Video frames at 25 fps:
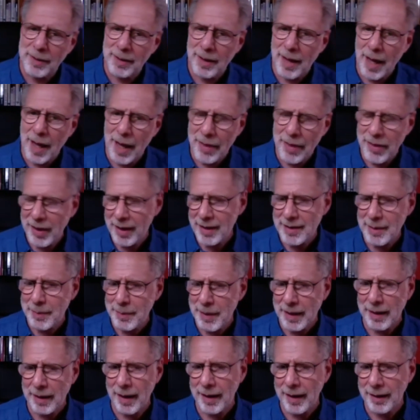I think it's a
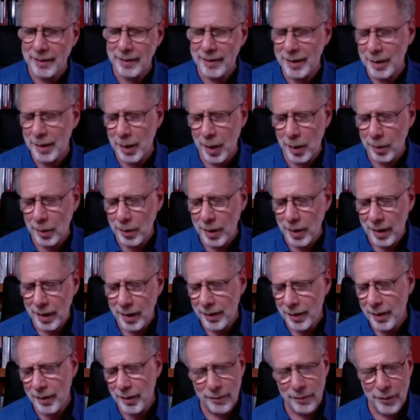bit like, you know,
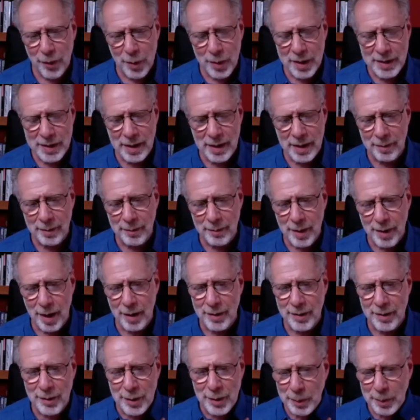the focus on
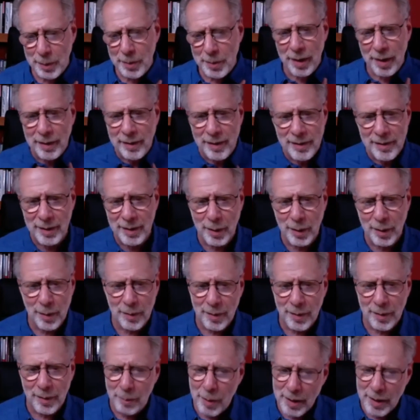supermodels. You know,
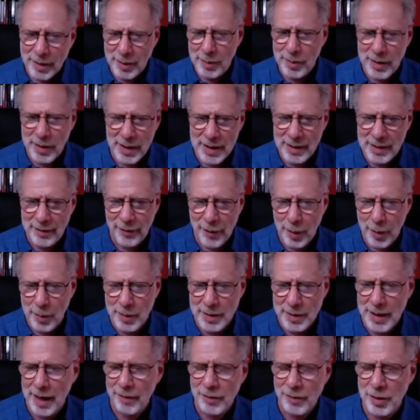what do these
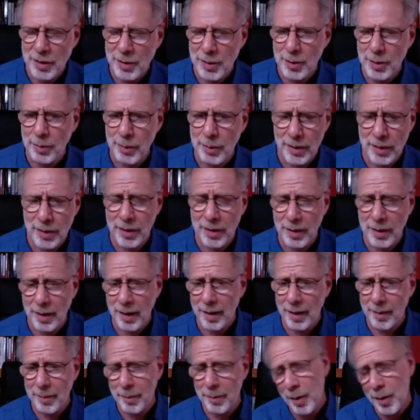folks have to do with
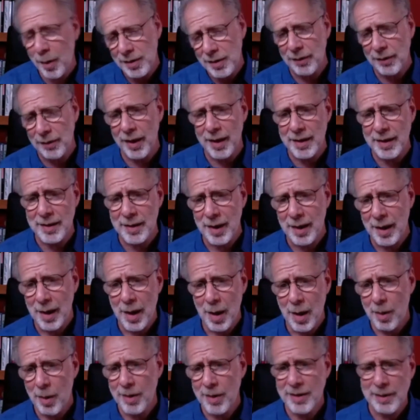most of us
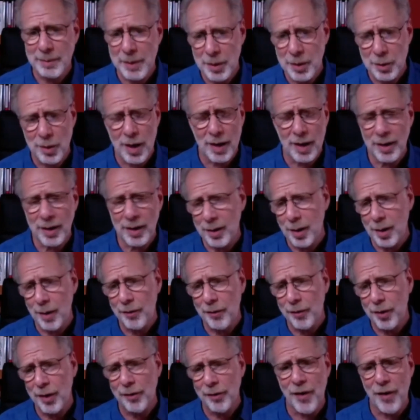who are simply trying to go
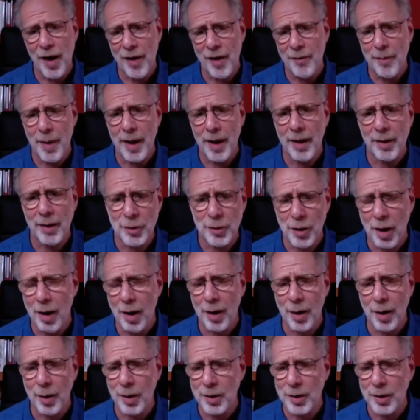for a 5-mile
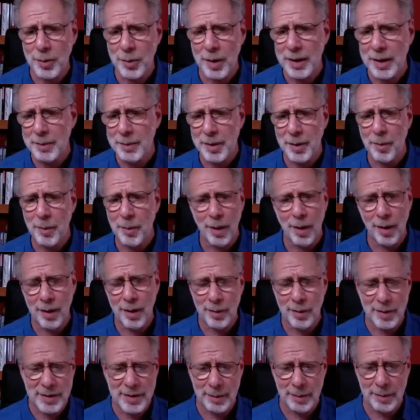jog or a 20-minute walk
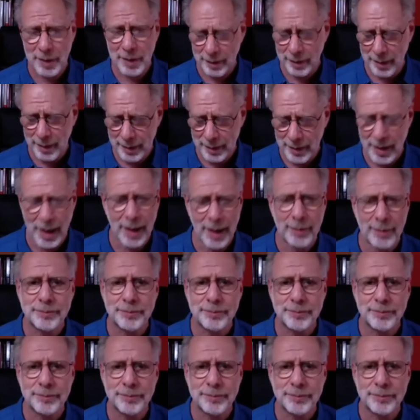or something like that?